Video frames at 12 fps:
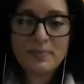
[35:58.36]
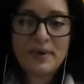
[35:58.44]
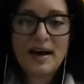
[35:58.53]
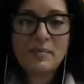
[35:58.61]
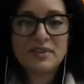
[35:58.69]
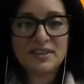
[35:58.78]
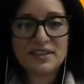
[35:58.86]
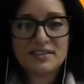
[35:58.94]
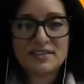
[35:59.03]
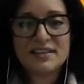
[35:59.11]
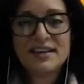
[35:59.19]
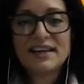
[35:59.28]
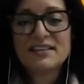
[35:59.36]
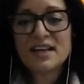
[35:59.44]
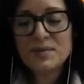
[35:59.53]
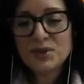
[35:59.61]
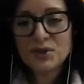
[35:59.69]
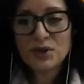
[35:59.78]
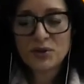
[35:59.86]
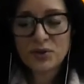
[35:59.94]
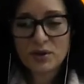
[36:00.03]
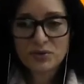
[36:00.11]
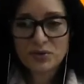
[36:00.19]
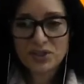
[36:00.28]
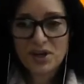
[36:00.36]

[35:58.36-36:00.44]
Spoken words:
how about this? The next time you go grocery